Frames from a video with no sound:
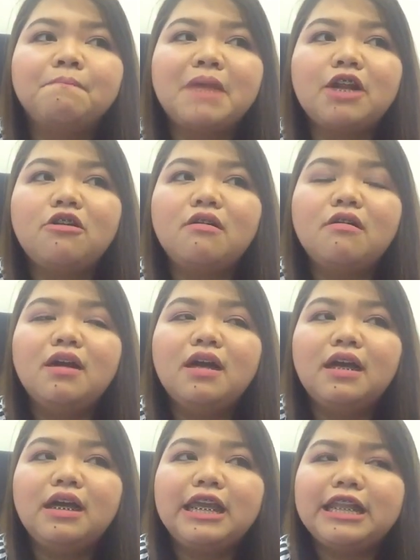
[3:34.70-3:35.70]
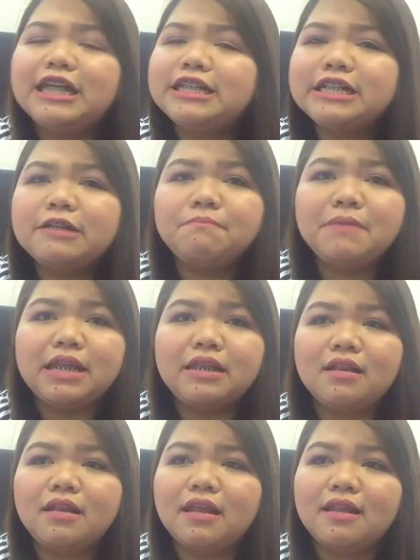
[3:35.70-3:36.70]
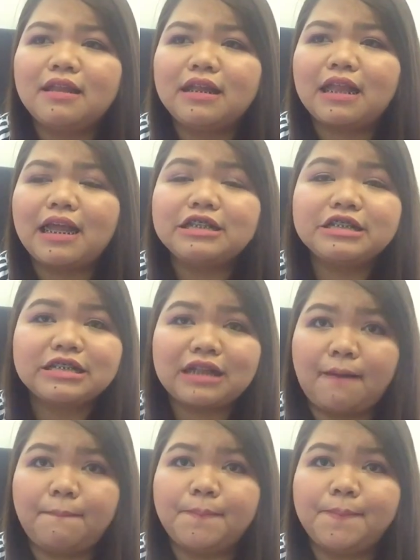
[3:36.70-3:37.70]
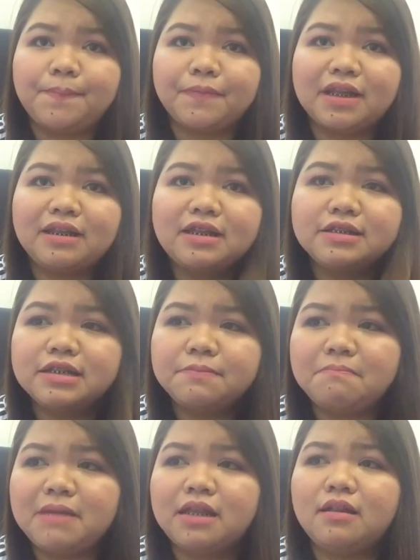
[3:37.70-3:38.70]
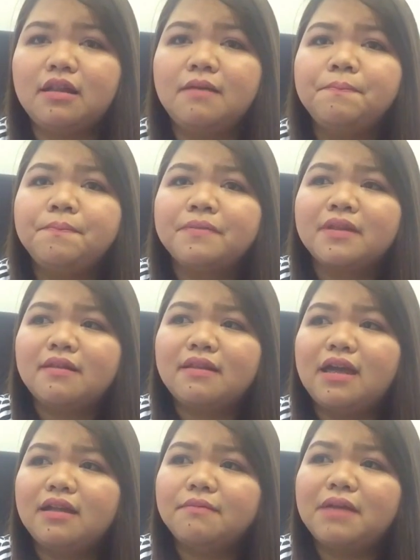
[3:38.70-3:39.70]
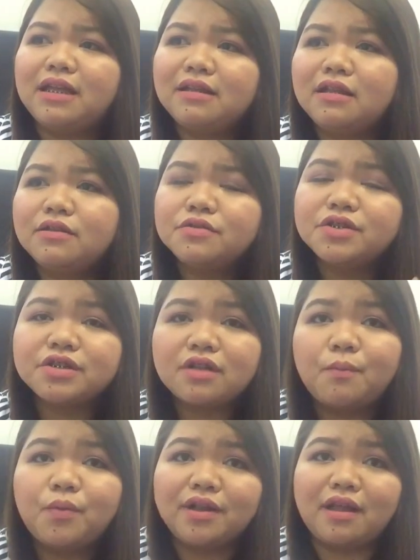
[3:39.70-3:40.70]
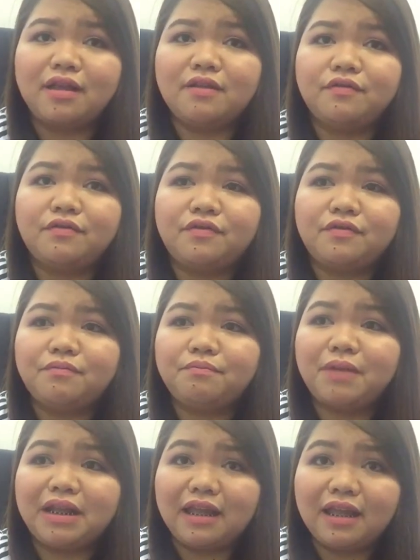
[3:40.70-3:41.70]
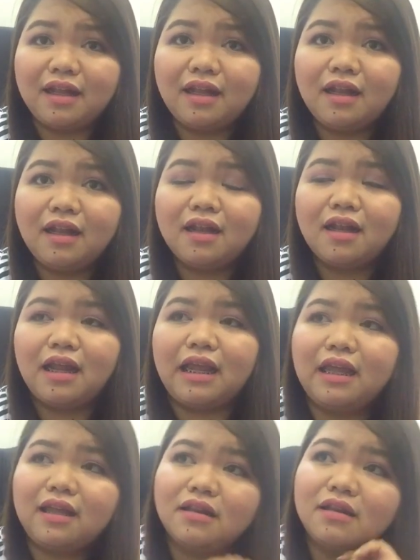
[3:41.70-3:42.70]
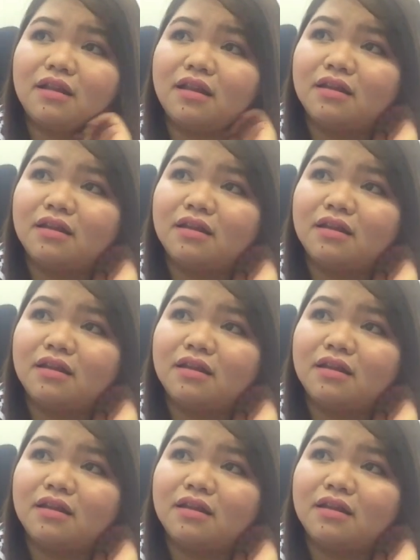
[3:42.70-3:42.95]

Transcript: Pero, it doesn't mean that I'll stop. It doesn't mean that I need to stop what I begin. And,